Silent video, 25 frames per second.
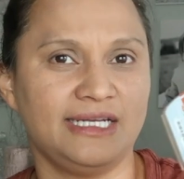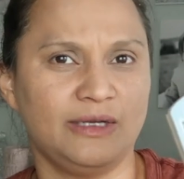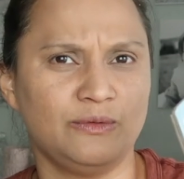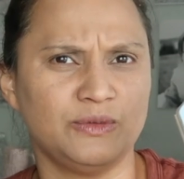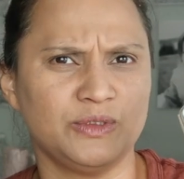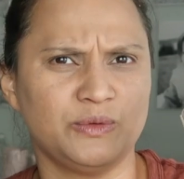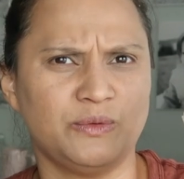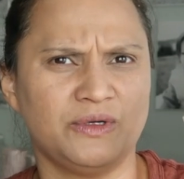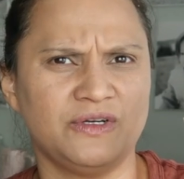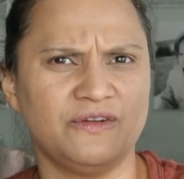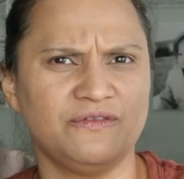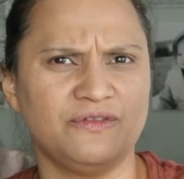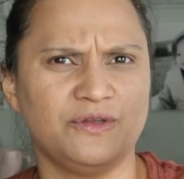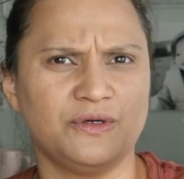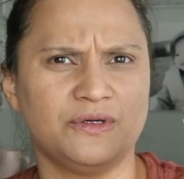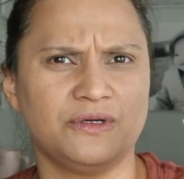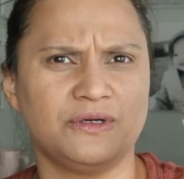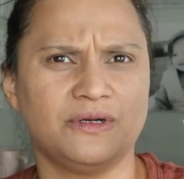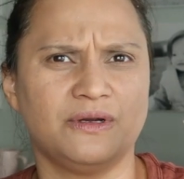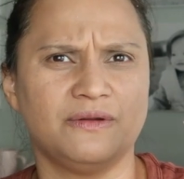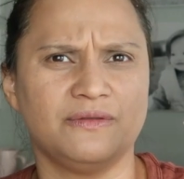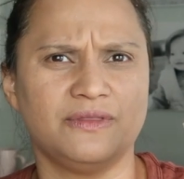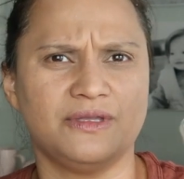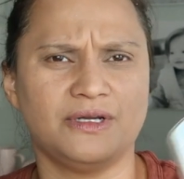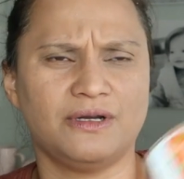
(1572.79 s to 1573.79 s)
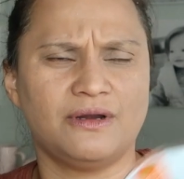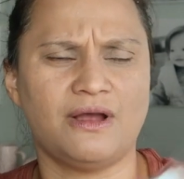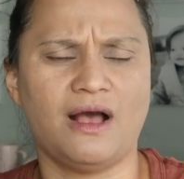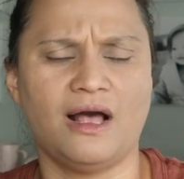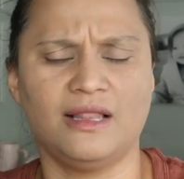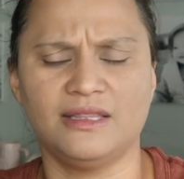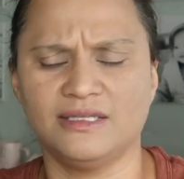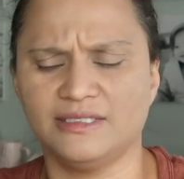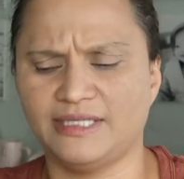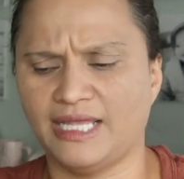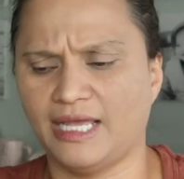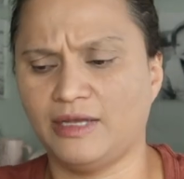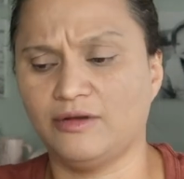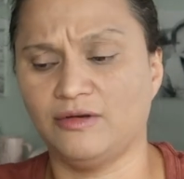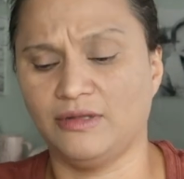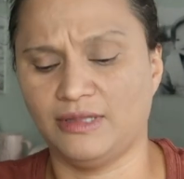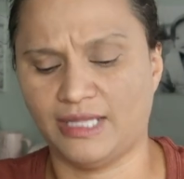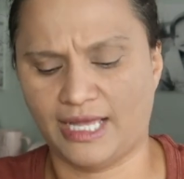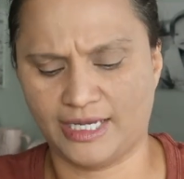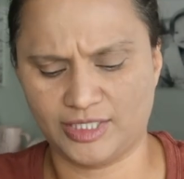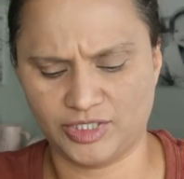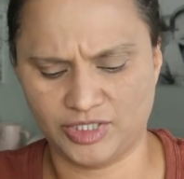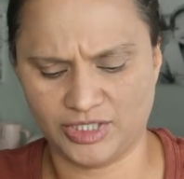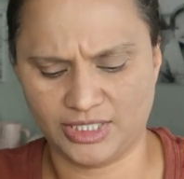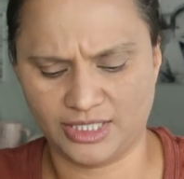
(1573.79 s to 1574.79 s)
It was one of their their holiday
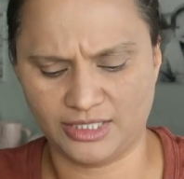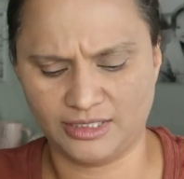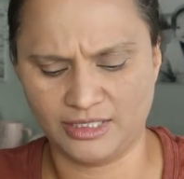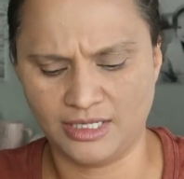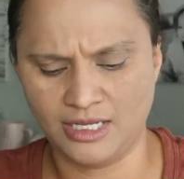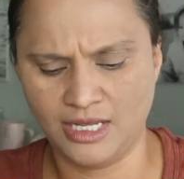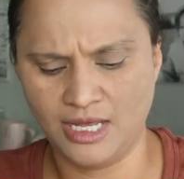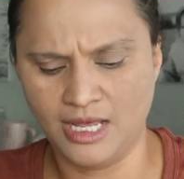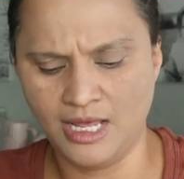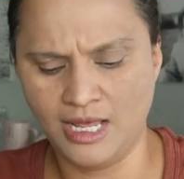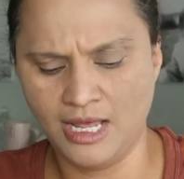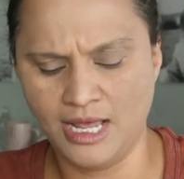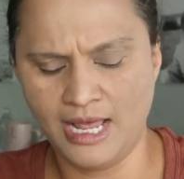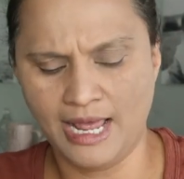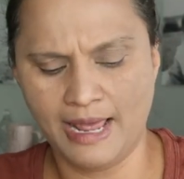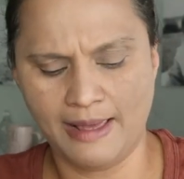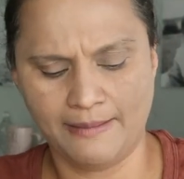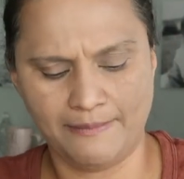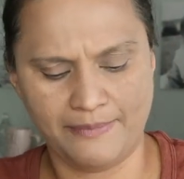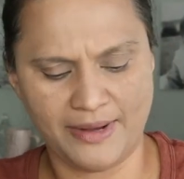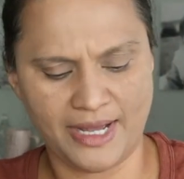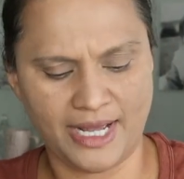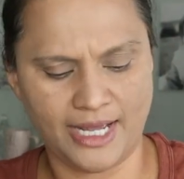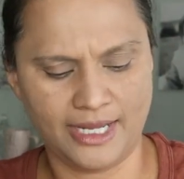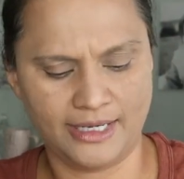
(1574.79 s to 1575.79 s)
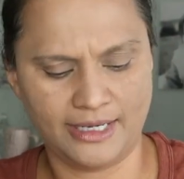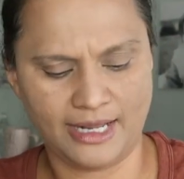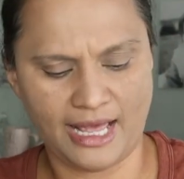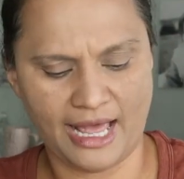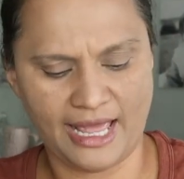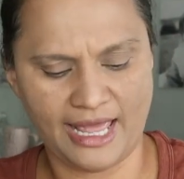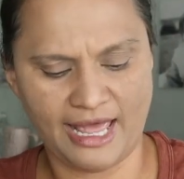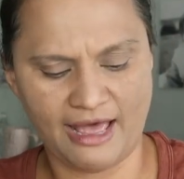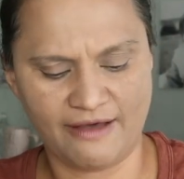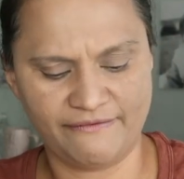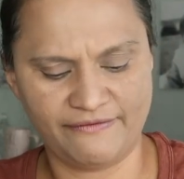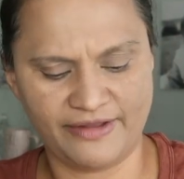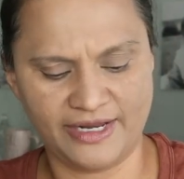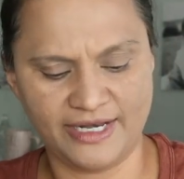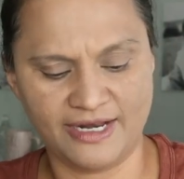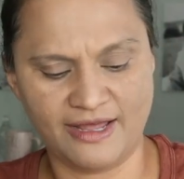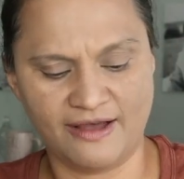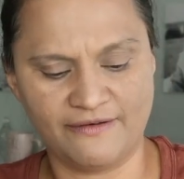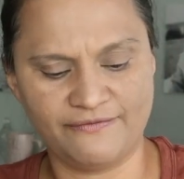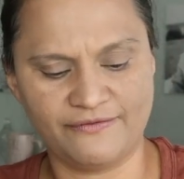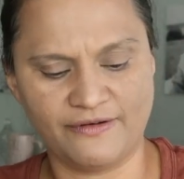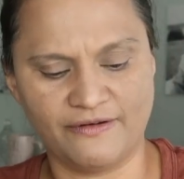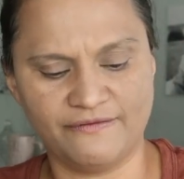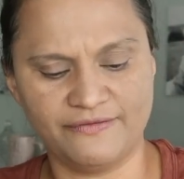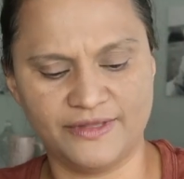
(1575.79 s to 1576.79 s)
collection, but I have
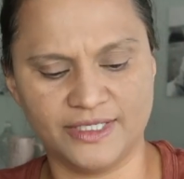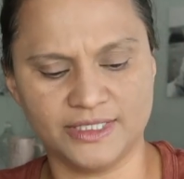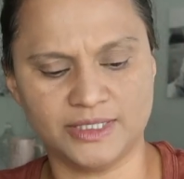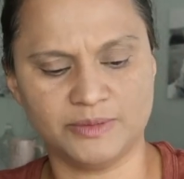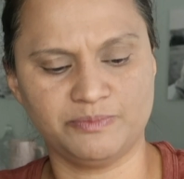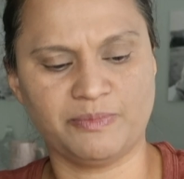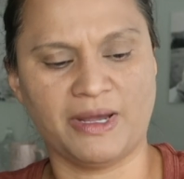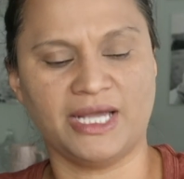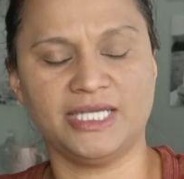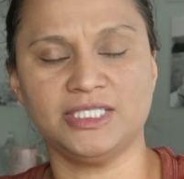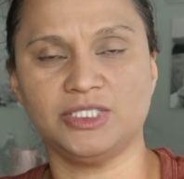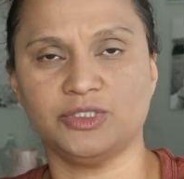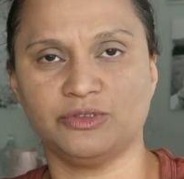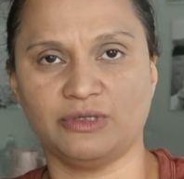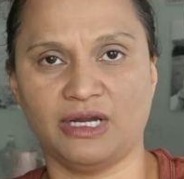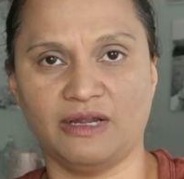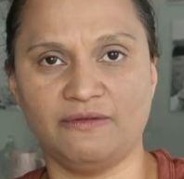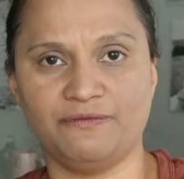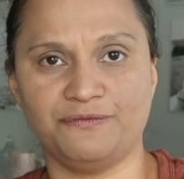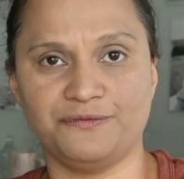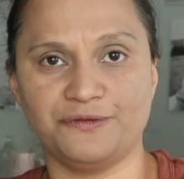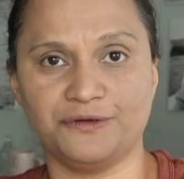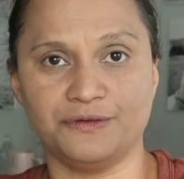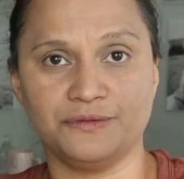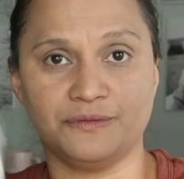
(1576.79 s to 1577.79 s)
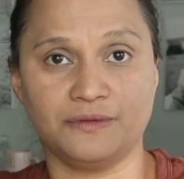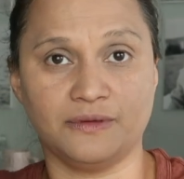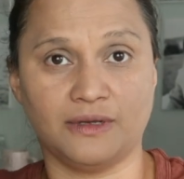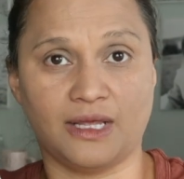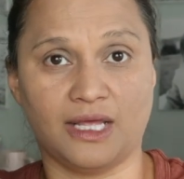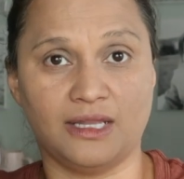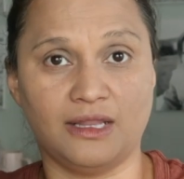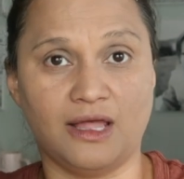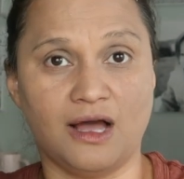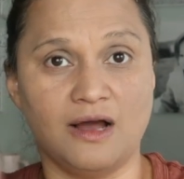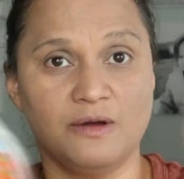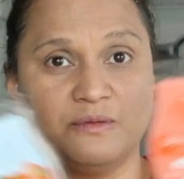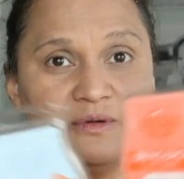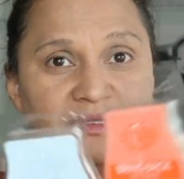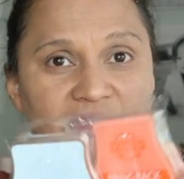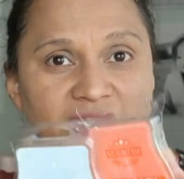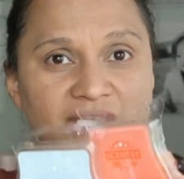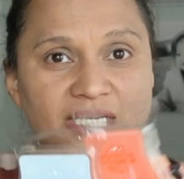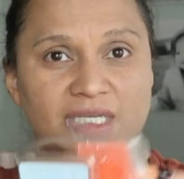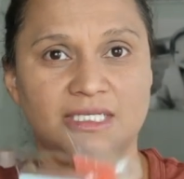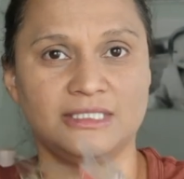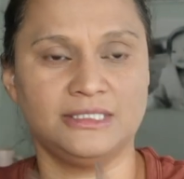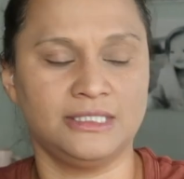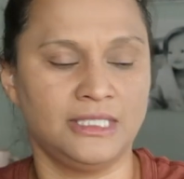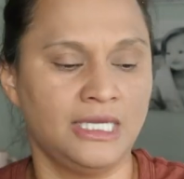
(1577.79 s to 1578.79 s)
enough of the spice grapefruit along with
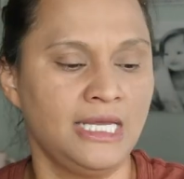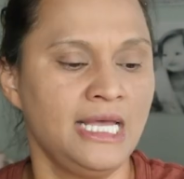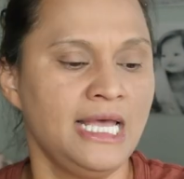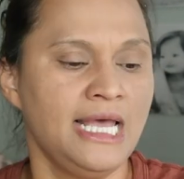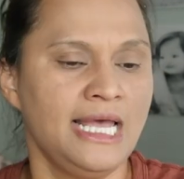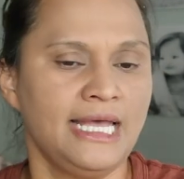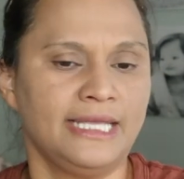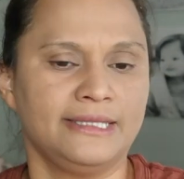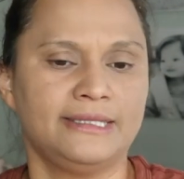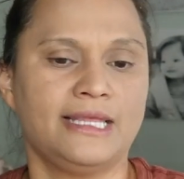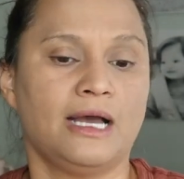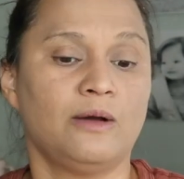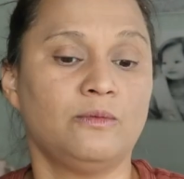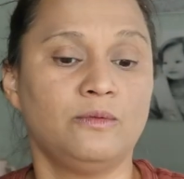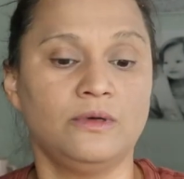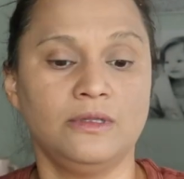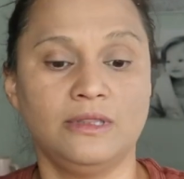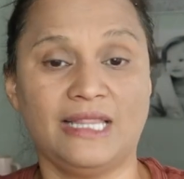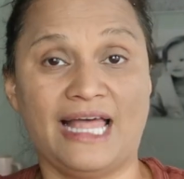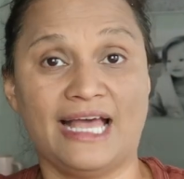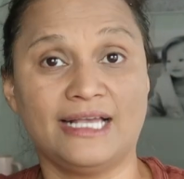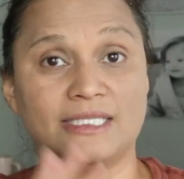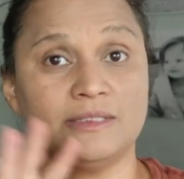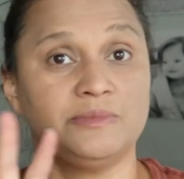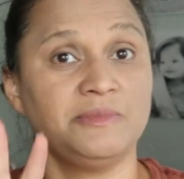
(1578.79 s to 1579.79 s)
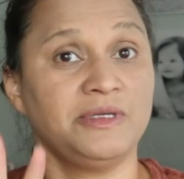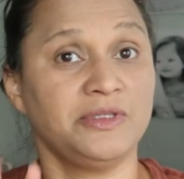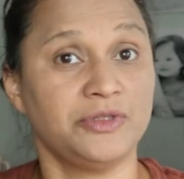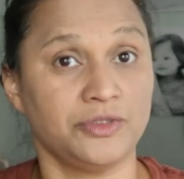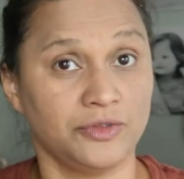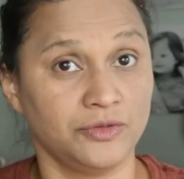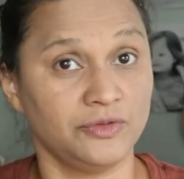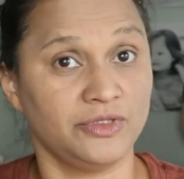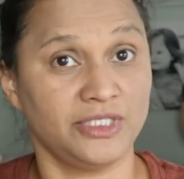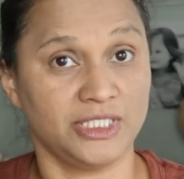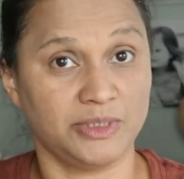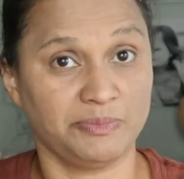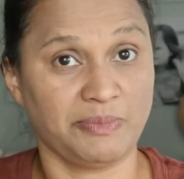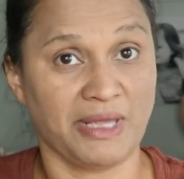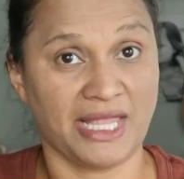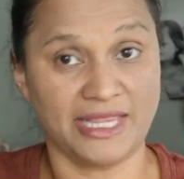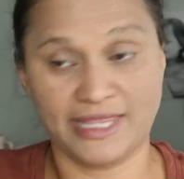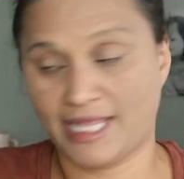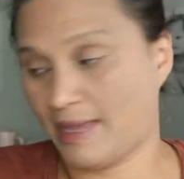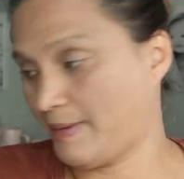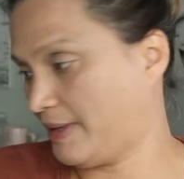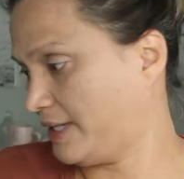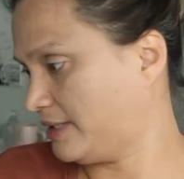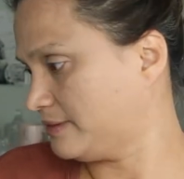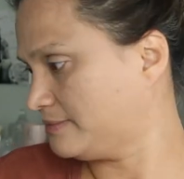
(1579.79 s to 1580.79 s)
this that will last me through this
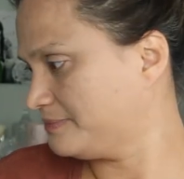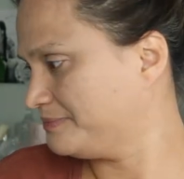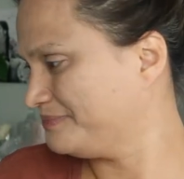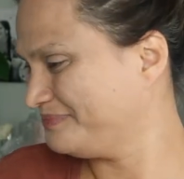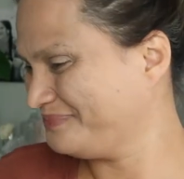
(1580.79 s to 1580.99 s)
pandemic.